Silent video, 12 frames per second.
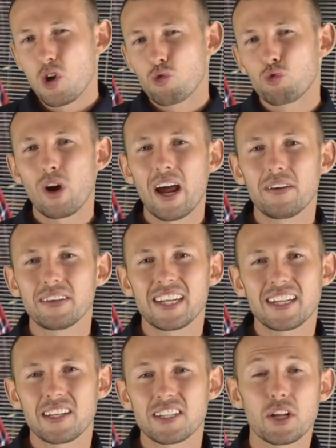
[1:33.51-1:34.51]

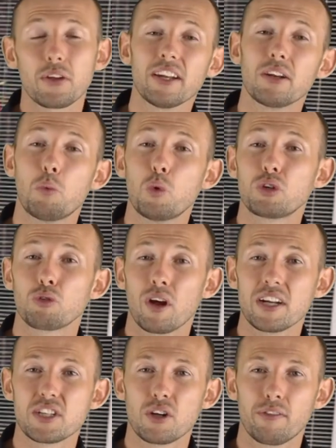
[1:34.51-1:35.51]
rounded so that the water
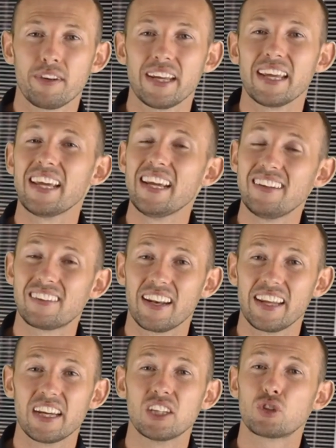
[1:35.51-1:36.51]
runs off it
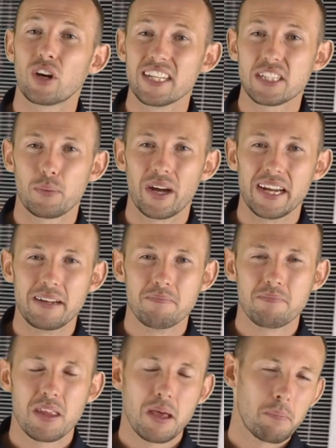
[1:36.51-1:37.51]
easily and drains away.
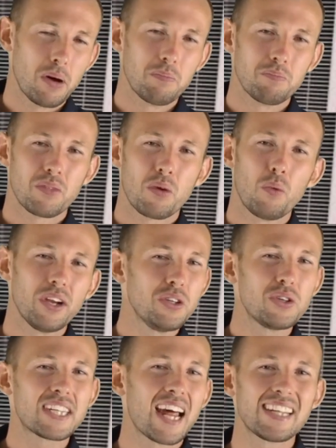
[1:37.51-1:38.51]
But when you
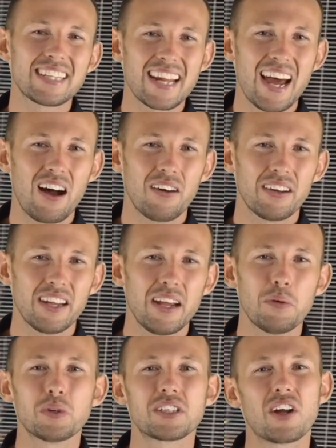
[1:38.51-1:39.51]
sand it down, it
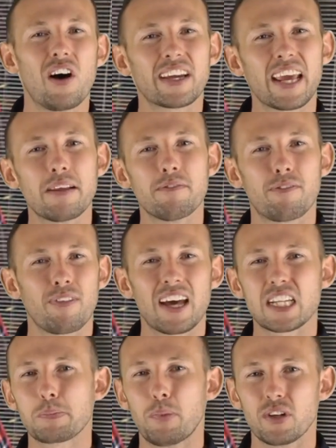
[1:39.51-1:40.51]
will start getting
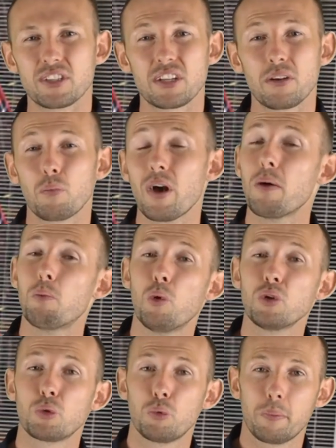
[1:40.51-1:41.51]
flat spots where
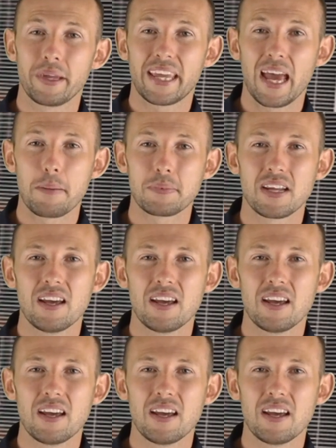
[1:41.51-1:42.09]
water will be kept,